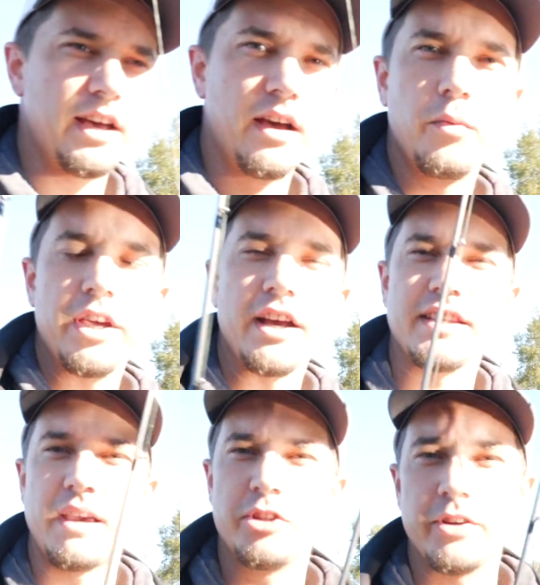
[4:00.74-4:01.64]
uh, we got
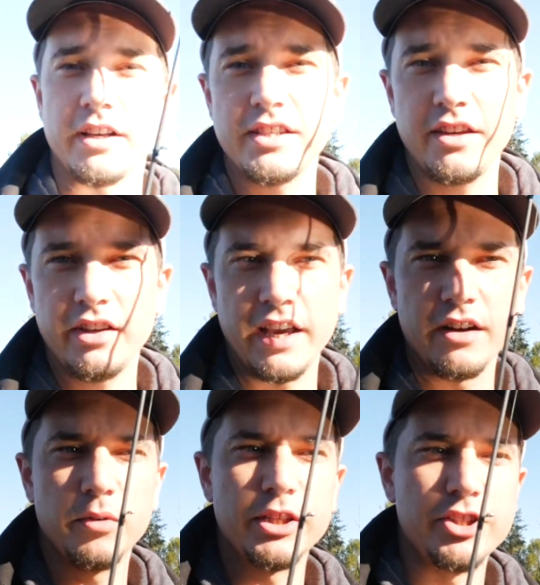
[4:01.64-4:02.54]
salmon trout
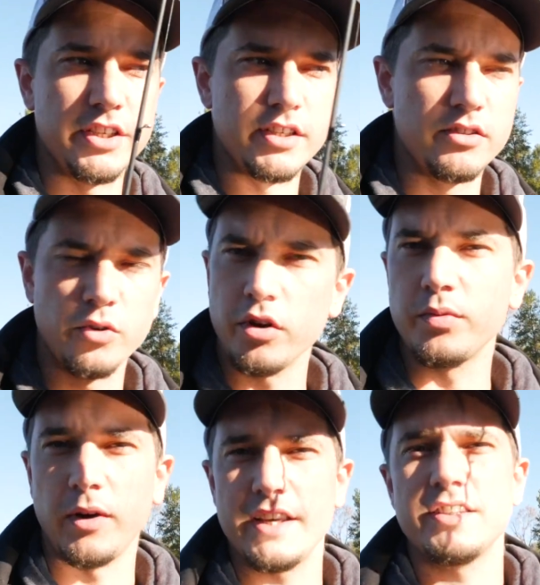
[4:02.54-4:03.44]
steelheader, which is
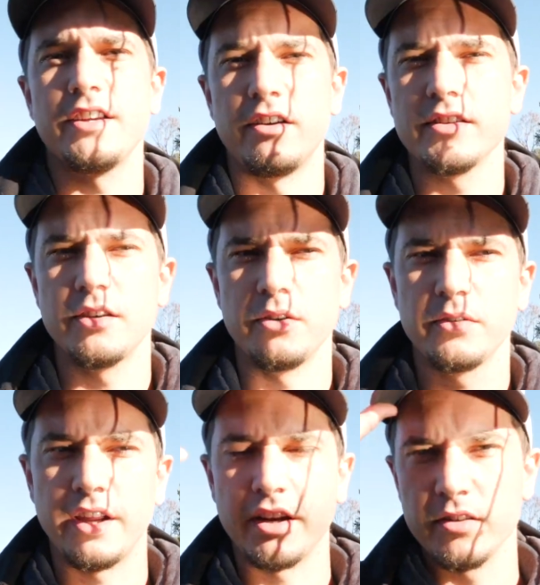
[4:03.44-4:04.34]
northwest and also
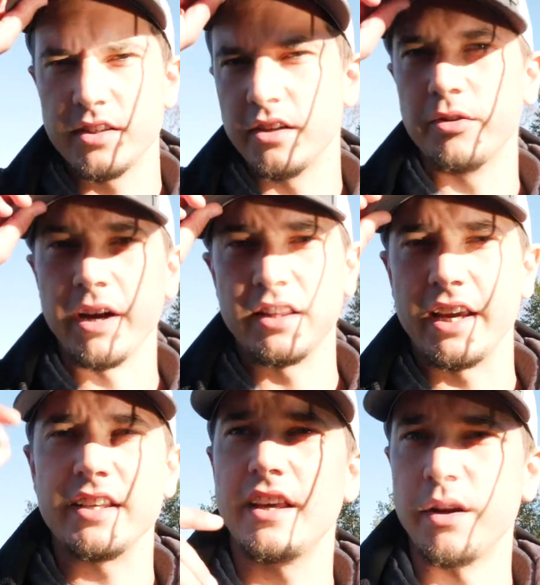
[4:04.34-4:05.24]
kind of goes into Great
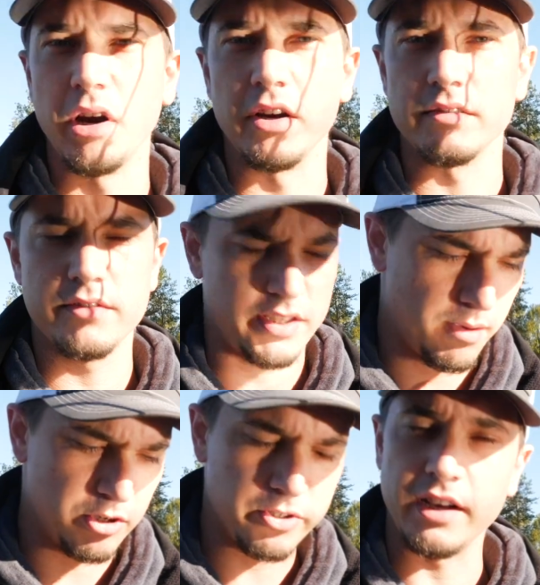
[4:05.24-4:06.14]
Lakes, anywhere
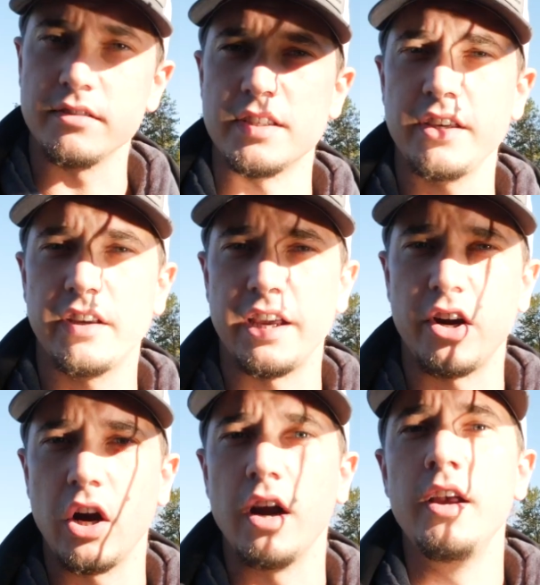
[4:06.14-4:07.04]
salmon trout and steelhead
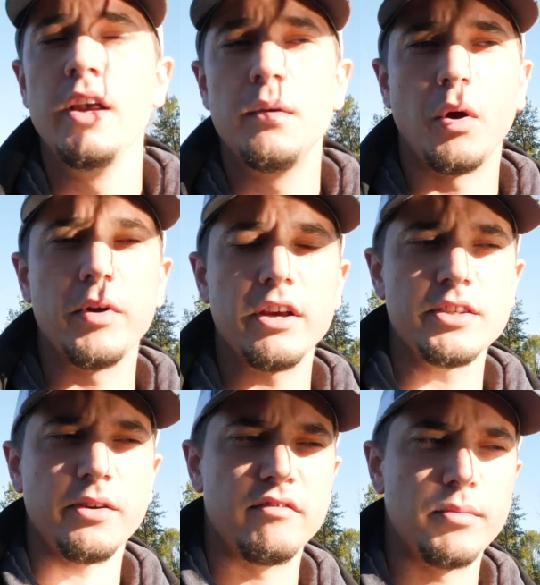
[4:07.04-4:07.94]
are. But we
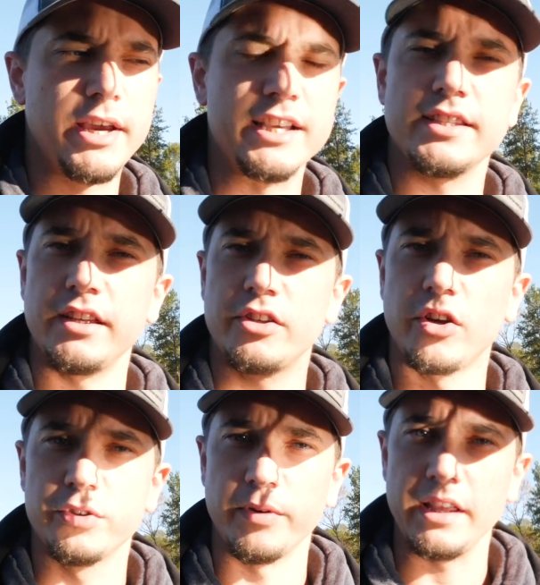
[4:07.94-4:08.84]
also have a magazine
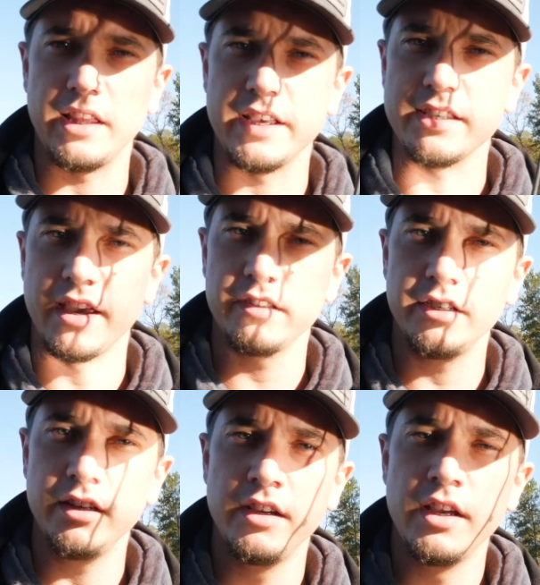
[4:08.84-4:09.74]
called Great Lakes
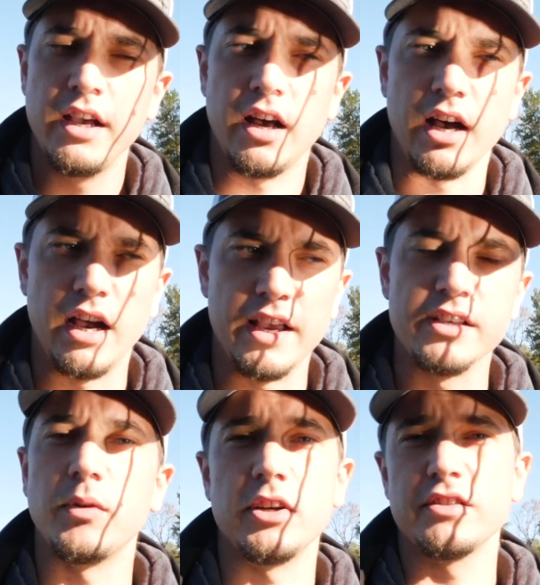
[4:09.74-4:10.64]
Angler, uh, as well